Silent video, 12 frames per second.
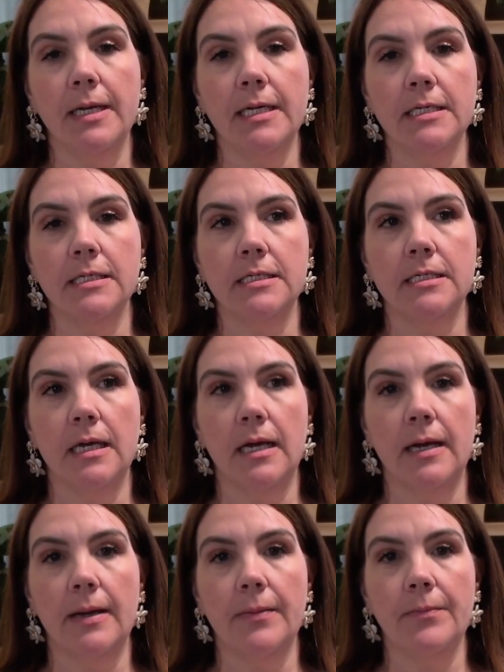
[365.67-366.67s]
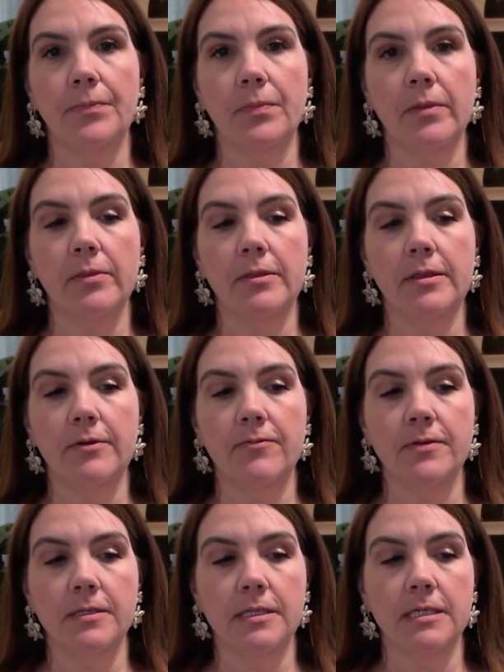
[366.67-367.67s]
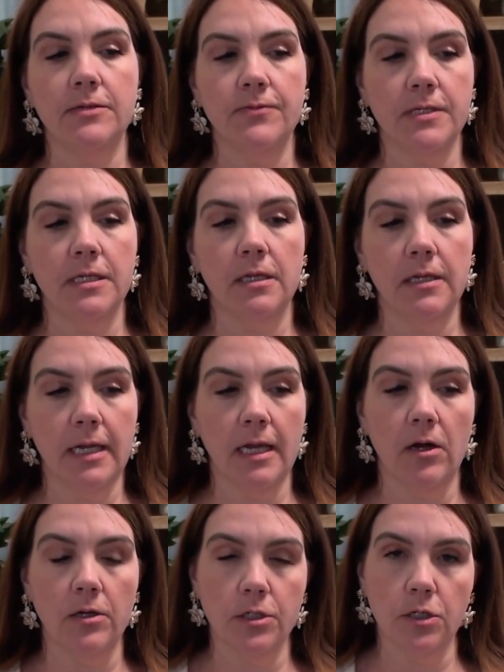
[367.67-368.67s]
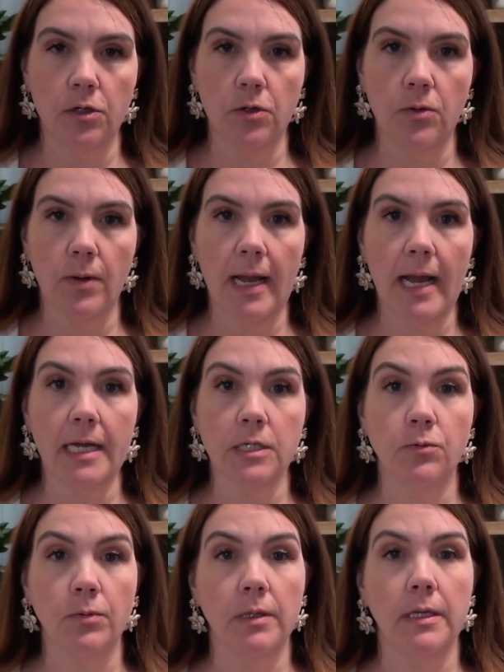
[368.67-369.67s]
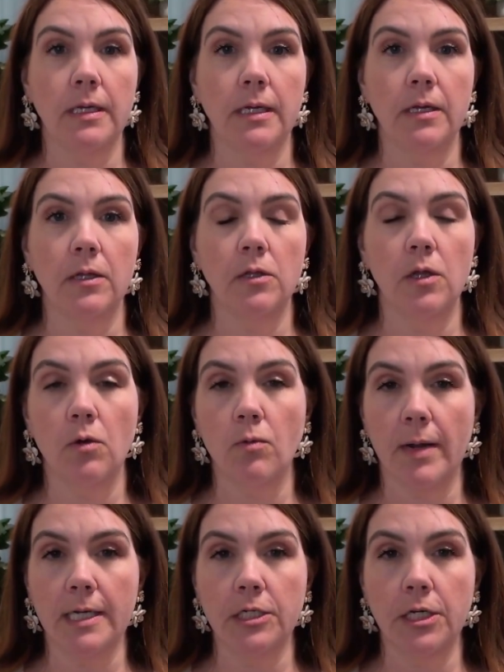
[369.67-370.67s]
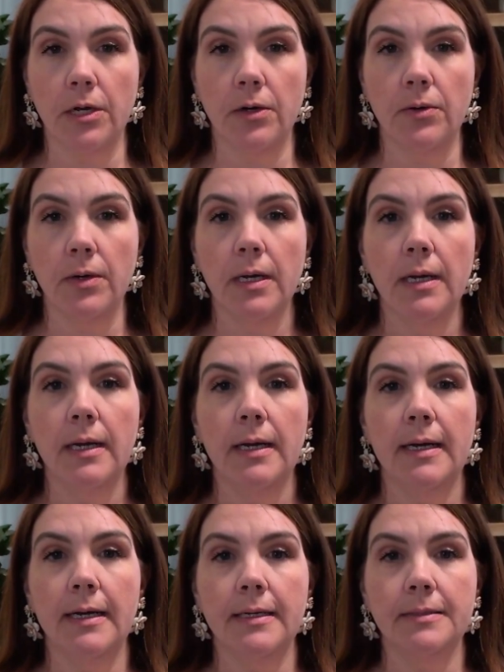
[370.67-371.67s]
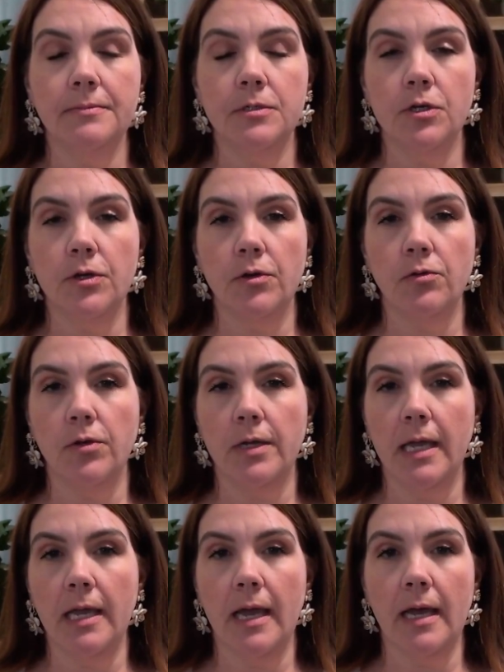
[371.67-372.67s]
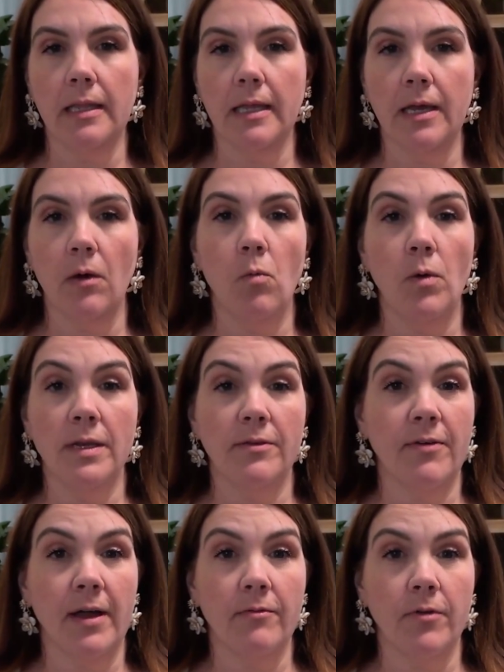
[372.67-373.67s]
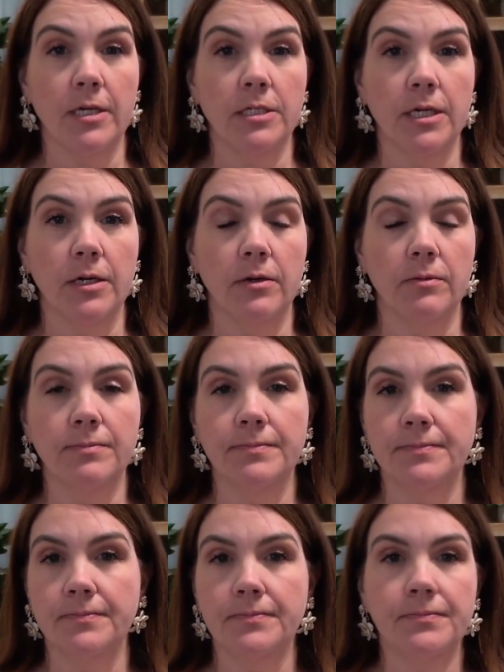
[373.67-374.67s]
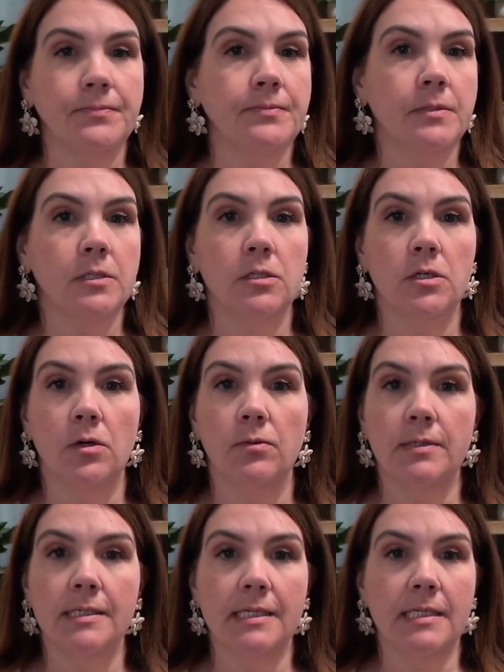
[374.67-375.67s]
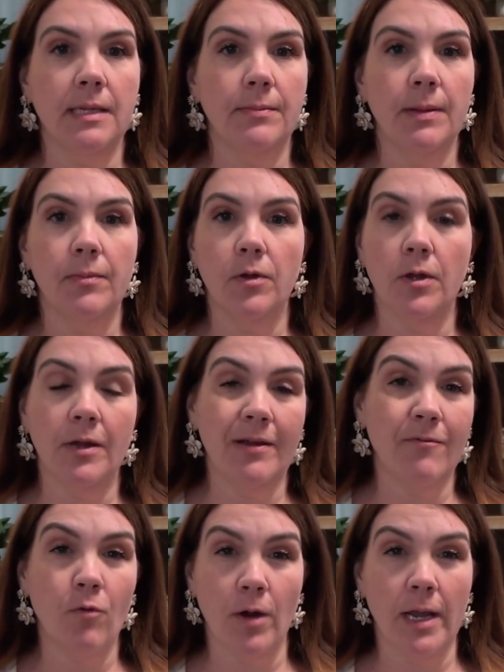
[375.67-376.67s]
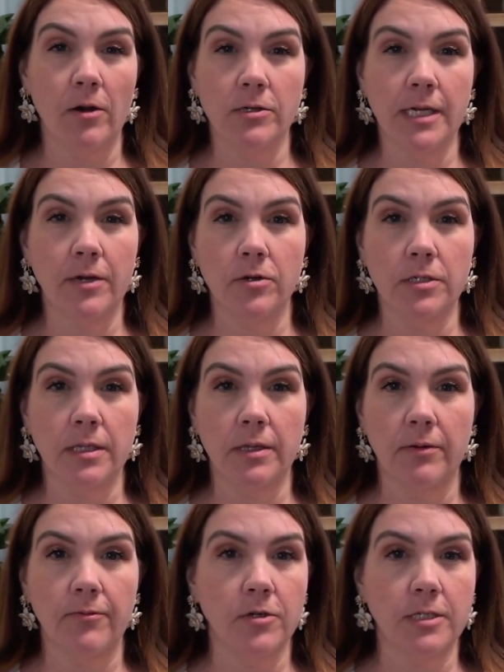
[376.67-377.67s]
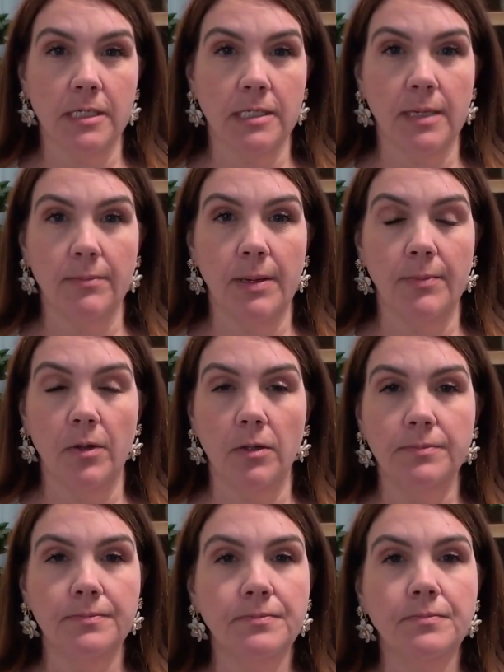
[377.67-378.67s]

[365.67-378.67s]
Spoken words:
because this facility also has really low ratio. So you're looking at like a 1-to-5 ratio. So with 16 people, you could have 4 caretakers in there for 16 people.